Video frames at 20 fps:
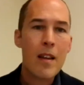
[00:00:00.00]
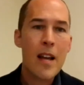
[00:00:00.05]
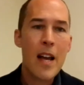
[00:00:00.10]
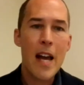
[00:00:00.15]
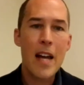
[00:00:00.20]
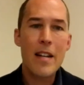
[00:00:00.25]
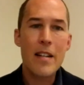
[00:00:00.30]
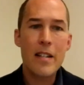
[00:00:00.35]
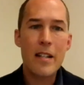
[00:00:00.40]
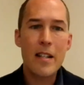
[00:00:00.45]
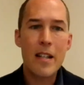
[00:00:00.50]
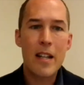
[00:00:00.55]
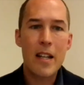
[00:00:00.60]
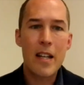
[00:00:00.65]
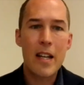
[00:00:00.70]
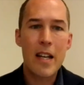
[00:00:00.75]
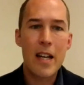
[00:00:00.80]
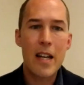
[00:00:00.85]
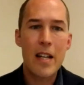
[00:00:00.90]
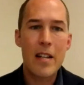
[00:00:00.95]
And
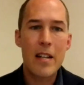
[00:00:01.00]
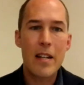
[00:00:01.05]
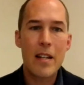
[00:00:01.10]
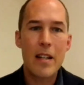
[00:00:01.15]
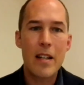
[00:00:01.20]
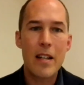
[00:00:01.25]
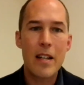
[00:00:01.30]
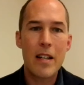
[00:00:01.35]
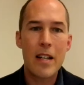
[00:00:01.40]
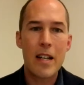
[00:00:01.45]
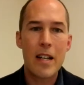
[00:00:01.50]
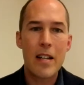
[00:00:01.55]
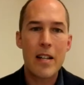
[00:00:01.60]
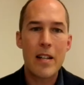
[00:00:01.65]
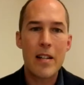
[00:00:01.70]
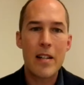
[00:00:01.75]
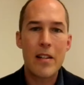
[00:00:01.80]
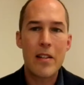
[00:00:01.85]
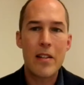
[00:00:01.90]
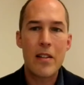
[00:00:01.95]
in
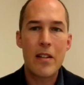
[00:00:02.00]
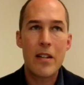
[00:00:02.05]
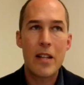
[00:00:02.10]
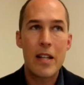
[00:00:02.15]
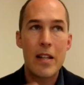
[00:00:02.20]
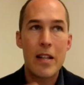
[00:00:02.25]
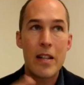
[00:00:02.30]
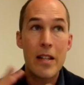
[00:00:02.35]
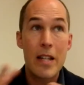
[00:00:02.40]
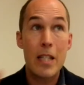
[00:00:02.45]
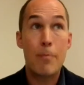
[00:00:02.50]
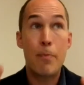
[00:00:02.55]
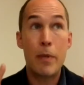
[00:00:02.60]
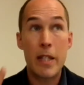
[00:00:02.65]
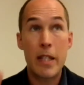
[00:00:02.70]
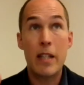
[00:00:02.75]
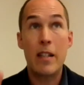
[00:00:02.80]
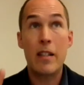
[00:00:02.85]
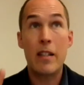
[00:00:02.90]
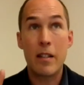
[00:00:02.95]
this
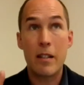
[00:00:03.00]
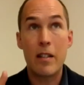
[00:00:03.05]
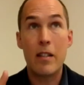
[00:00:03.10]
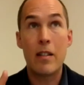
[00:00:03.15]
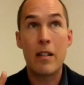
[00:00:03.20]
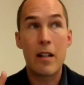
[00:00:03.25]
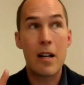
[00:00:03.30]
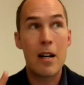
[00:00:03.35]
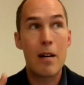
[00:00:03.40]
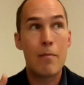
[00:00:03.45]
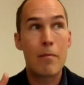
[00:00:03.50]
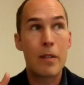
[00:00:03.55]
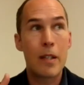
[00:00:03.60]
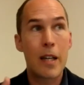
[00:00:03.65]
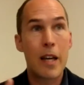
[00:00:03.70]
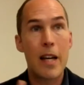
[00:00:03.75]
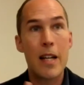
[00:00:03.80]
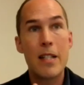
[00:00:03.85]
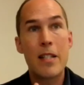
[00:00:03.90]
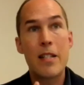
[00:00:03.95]
particular
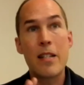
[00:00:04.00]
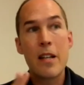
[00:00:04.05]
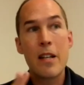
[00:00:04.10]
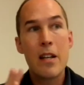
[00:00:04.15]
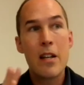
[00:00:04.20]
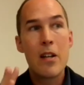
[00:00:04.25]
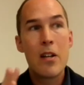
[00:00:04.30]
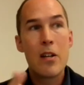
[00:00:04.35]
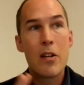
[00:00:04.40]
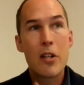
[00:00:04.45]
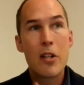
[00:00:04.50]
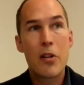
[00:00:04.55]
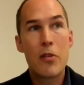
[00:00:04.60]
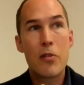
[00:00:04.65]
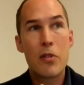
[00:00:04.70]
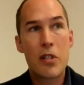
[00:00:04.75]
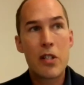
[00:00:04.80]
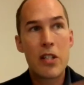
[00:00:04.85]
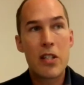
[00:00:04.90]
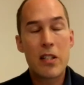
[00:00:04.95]
case,
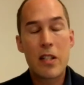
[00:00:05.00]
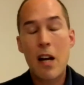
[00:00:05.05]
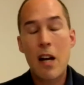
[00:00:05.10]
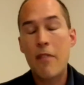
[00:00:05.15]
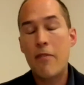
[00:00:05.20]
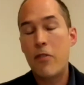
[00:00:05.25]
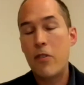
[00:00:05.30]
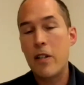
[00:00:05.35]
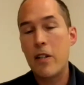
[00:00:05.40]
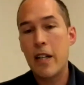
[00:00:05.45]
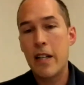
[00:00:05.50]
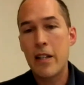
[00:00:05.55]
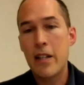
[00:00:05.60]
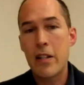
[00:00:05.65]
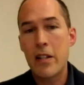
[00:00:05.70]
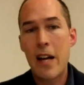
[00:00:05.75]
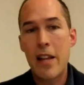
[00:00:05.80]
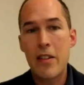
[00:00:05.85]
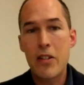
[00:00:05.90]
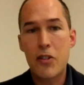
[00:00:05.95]
discovery
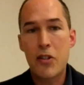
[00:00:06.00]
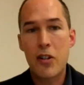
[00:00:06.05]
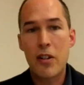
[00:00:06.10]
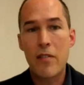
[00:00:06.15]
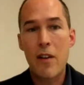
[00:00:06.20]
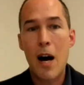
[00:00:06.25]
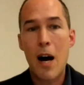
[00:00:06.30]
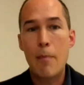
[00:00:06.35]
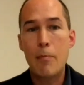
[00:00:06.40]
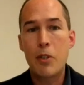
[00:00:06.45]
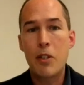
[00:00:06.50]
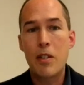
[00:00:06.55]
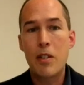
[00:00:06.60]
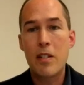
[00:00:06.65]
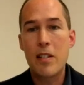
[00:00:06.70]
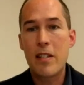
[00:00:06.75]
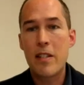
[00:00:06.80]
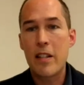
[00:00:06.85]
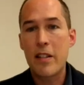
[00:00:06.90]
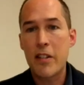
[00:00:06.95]
and the sort of
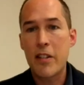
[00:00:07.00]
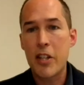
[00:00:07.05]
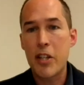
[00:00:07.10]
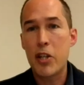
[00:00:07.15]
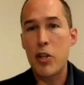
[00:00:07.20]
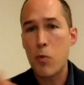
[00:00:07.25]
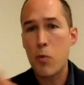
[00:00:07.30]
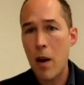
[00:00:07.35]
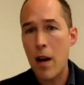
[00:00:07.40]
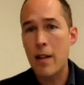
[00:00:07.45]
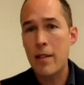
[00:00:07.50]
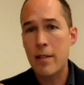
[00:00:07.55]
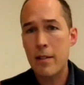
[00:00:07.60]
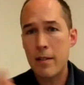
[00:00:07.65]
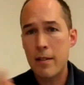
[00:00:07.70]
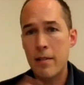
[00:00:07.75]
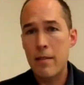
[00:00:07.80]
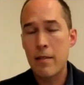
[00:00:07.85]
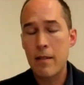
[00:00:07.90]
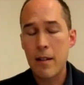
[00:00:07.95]
options that the
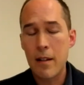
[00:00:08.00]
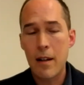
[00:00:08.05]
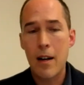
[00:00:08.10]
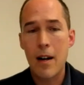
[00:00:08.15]
U.S.